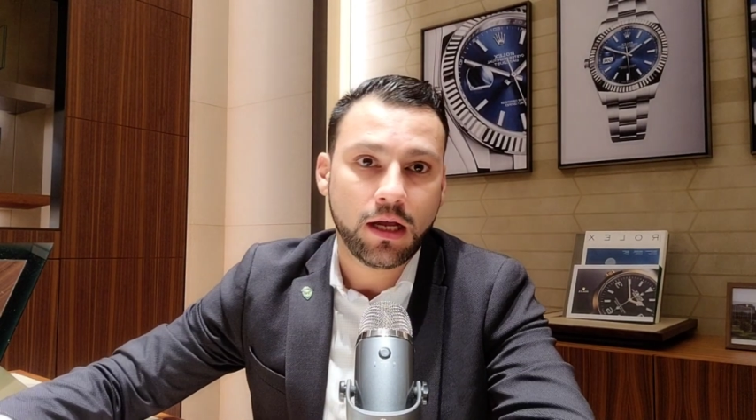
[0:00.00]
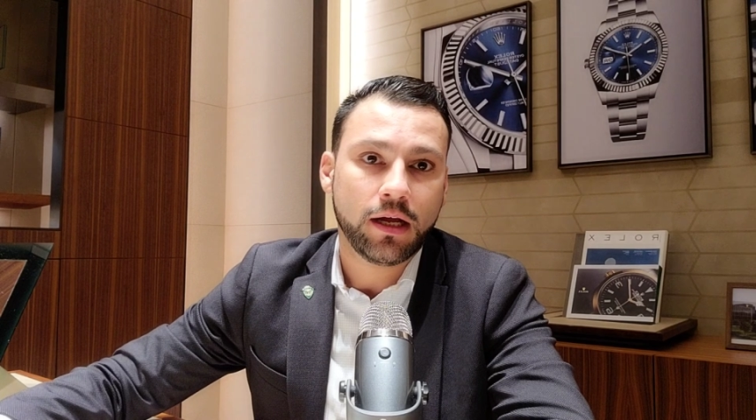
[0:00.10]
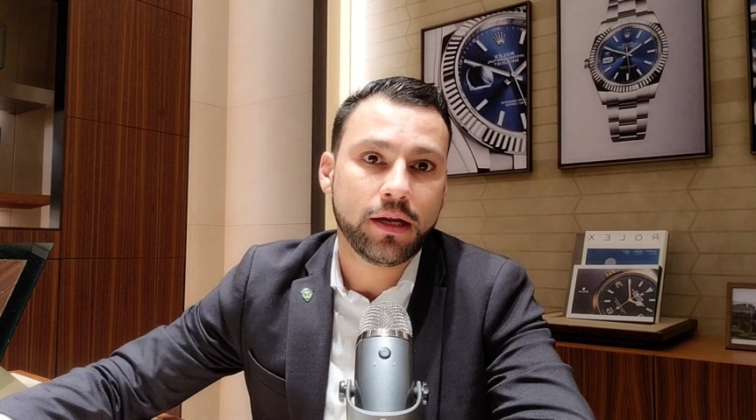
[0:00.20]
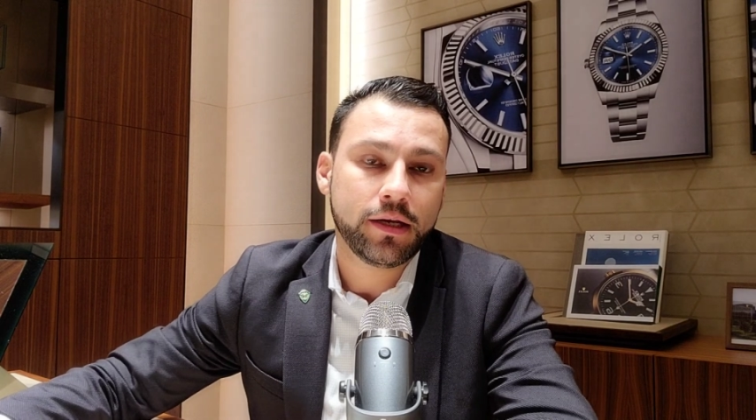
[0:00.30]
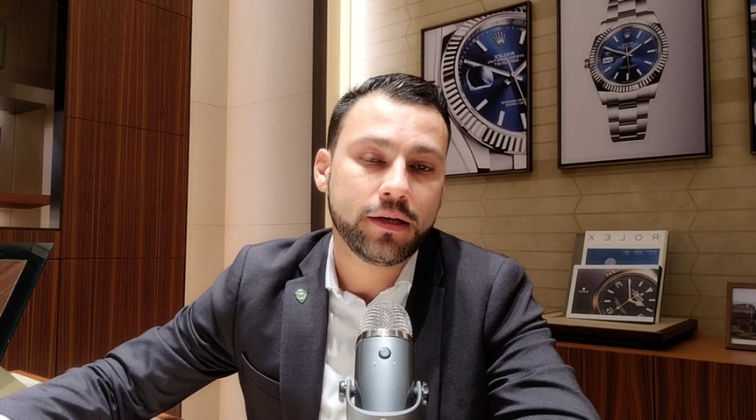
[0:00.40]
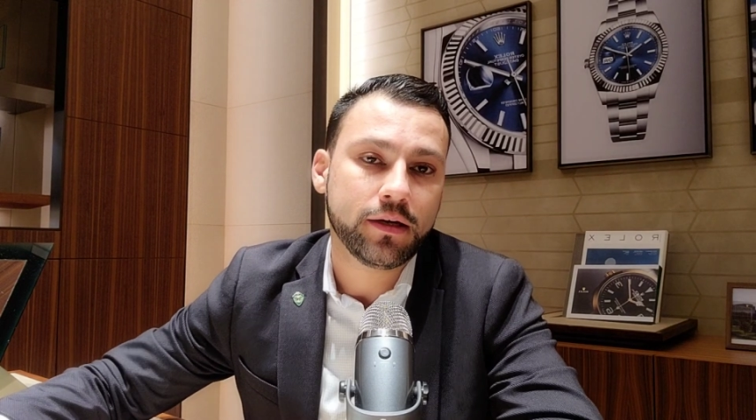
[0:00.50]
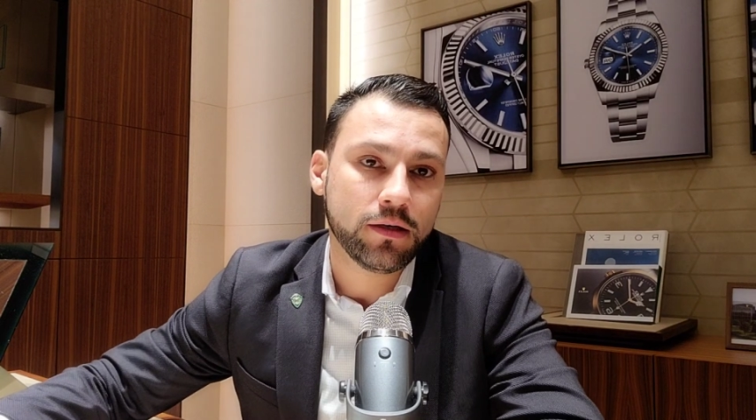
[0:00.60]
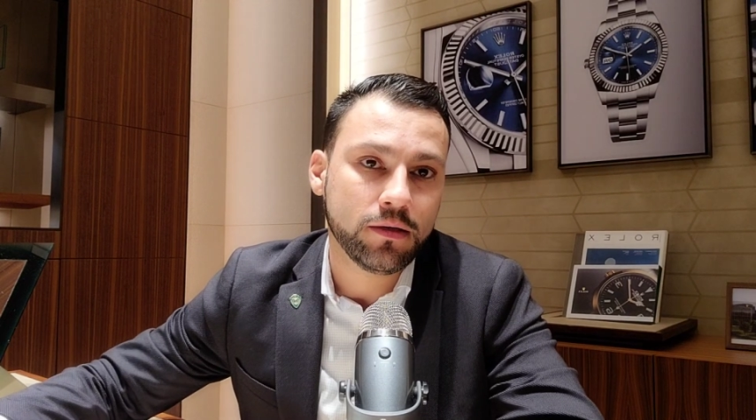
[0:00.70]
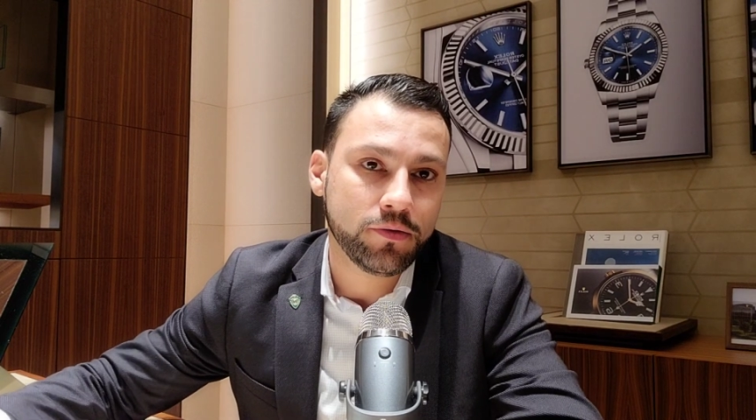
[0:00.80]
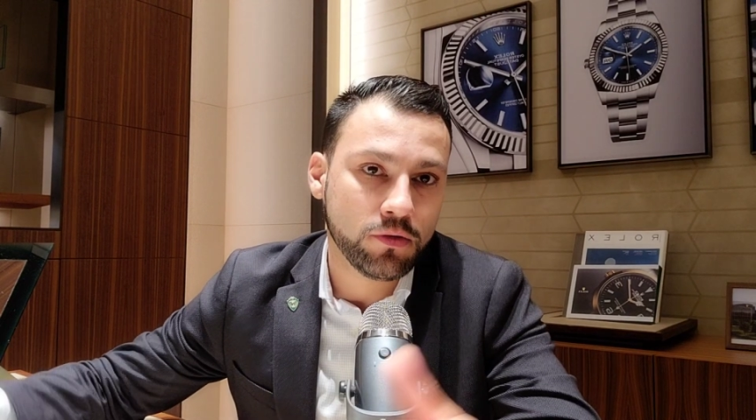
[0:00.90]

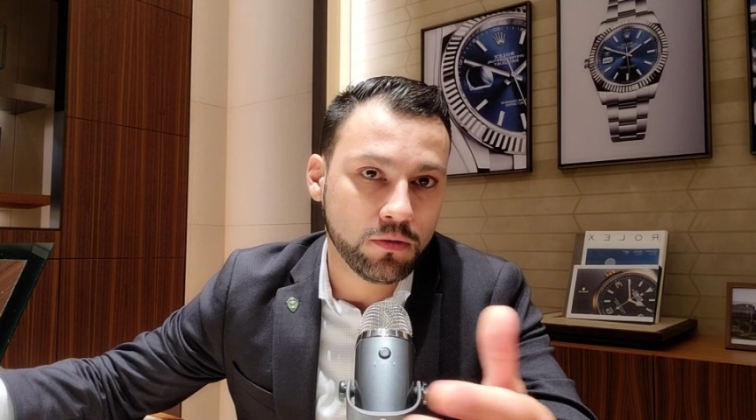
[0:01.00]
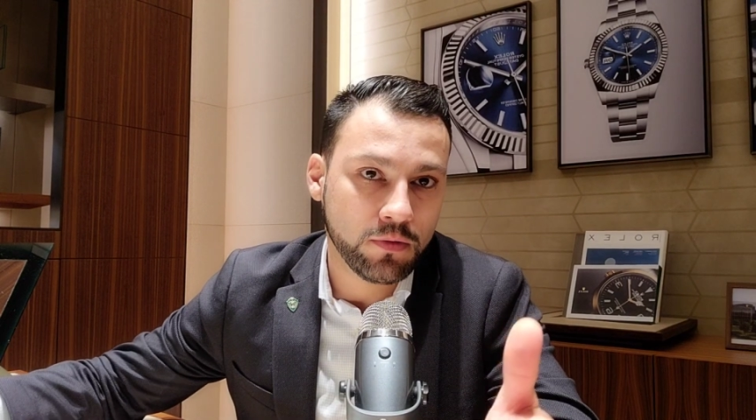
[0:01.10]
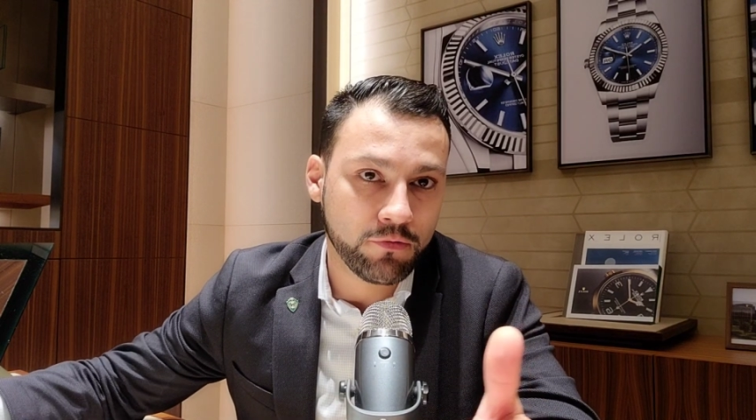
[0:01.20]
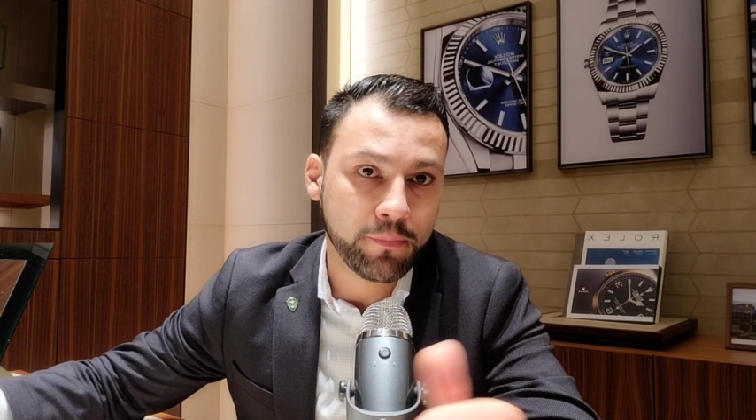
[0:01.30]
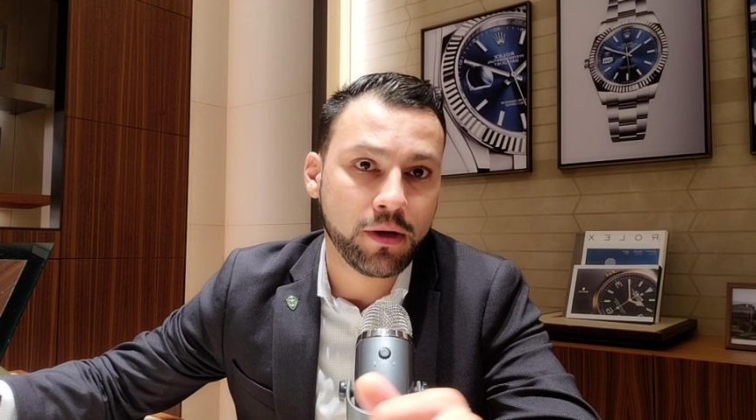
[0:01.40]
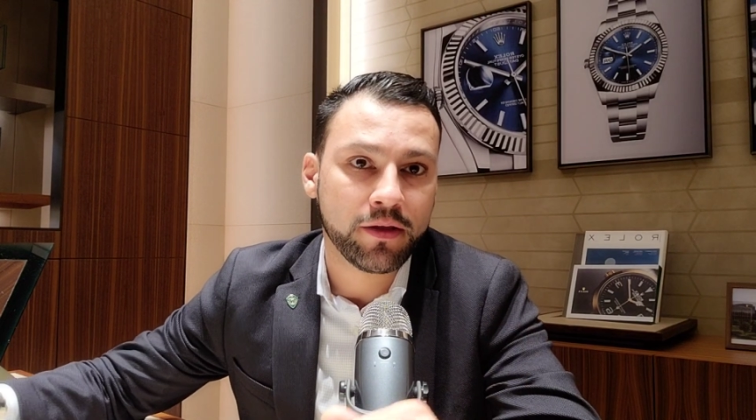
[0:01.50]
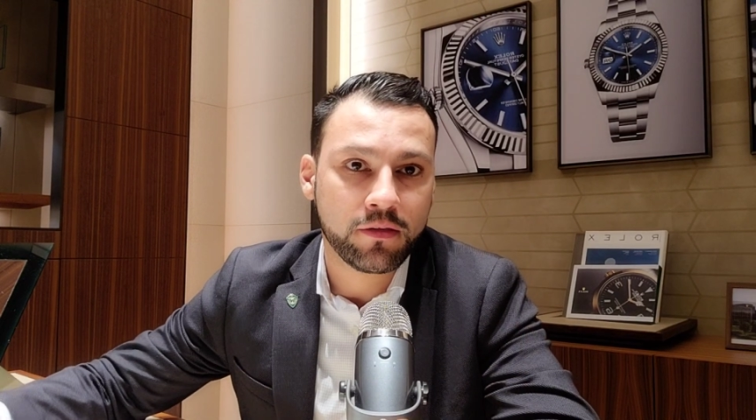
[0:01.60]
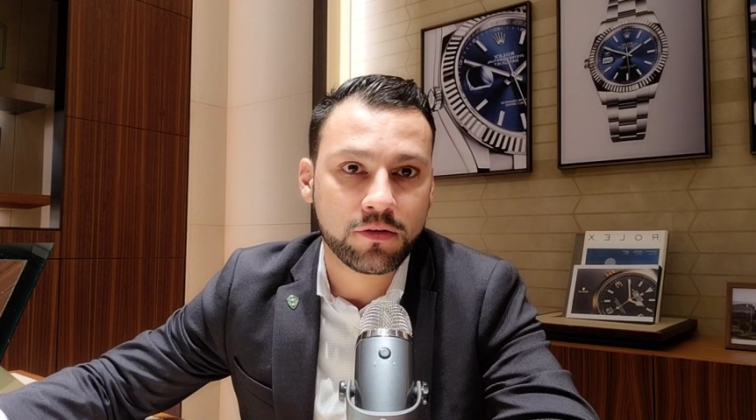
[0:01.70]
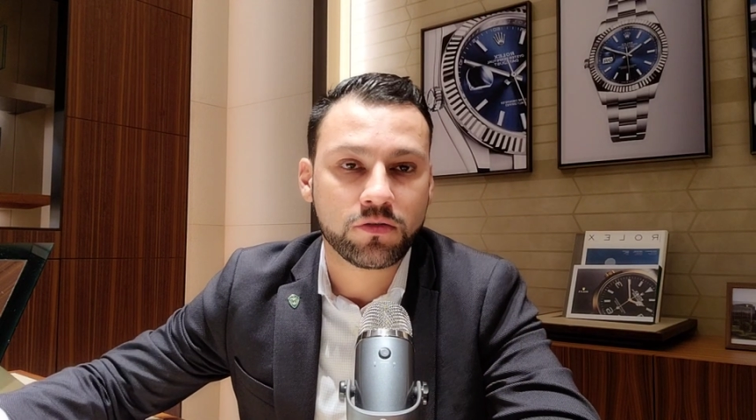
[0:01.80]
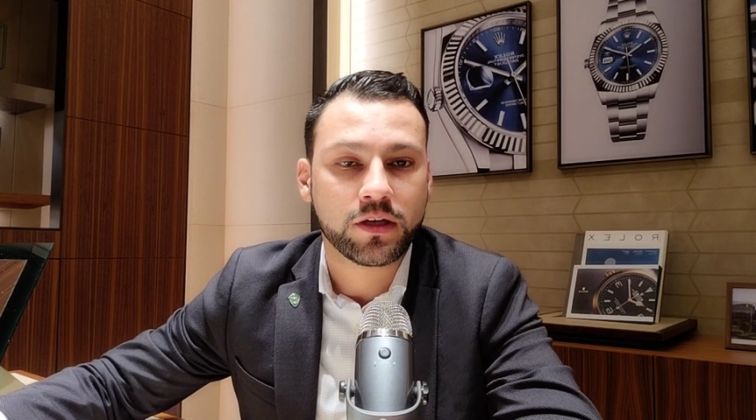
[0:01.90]
a
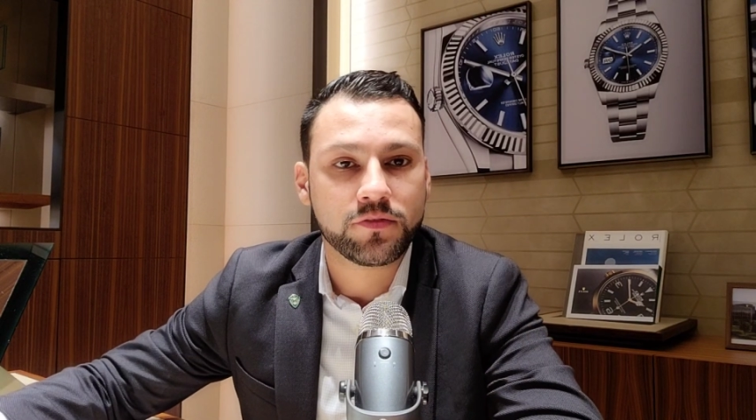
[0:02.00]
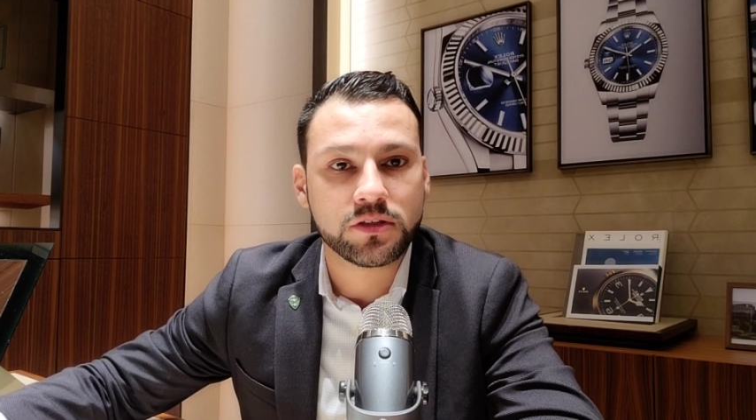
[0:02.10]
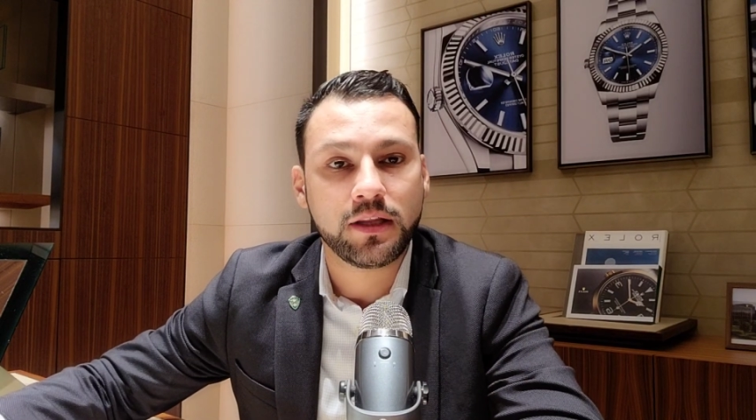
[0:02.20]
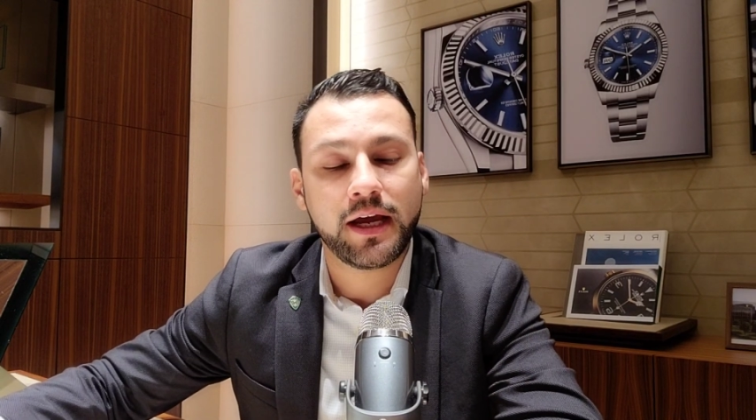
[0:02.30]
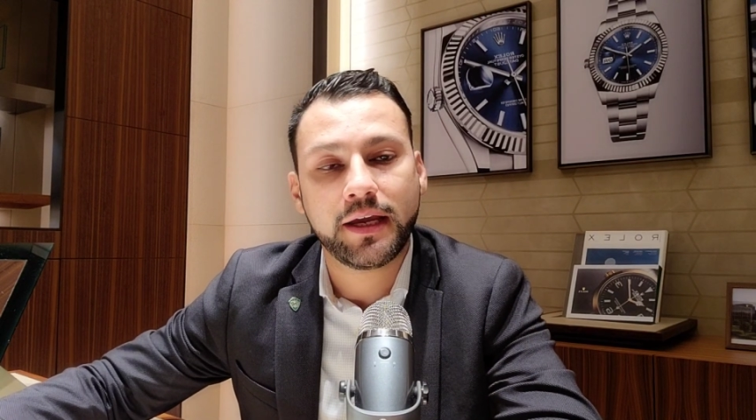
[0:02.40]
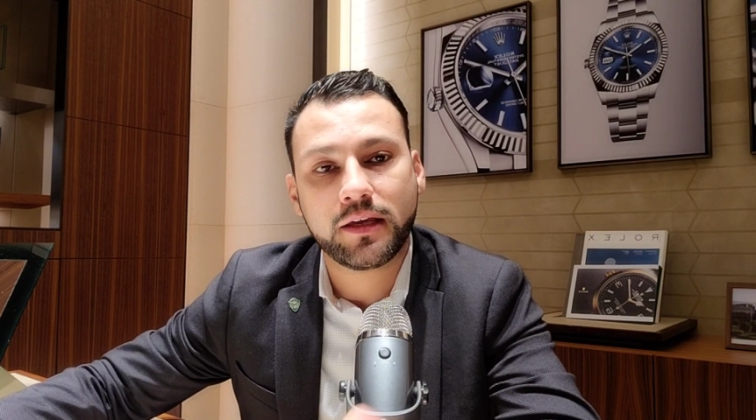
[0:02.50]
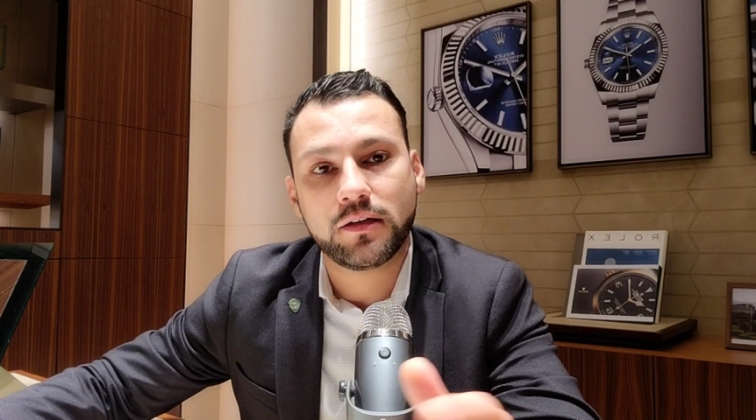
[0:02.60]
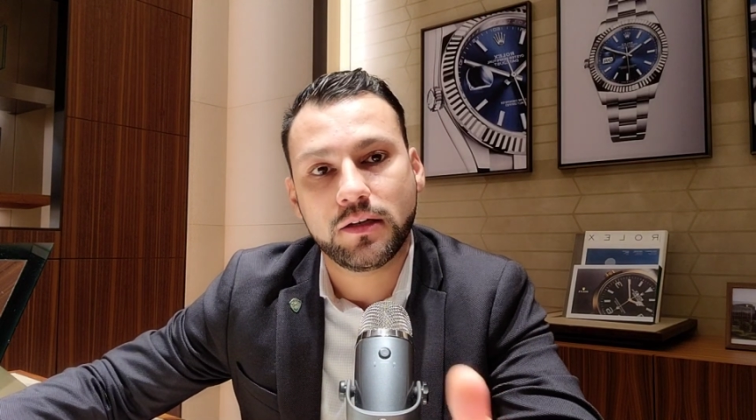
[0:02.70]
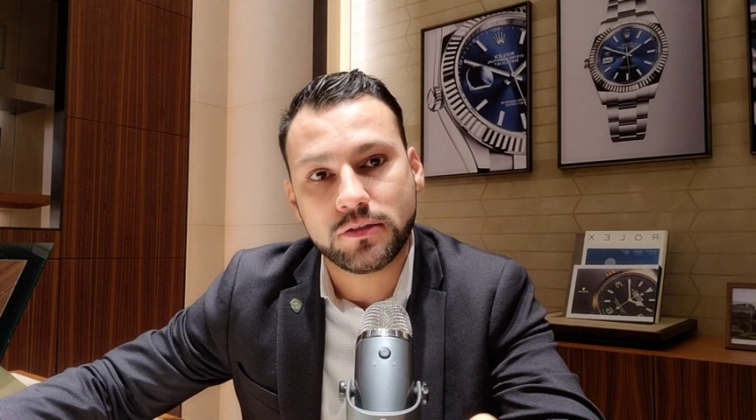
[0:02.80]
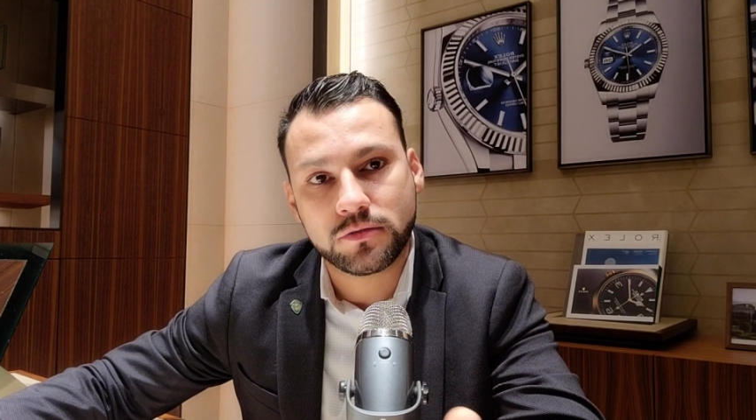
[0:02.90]
reminder to give us a like,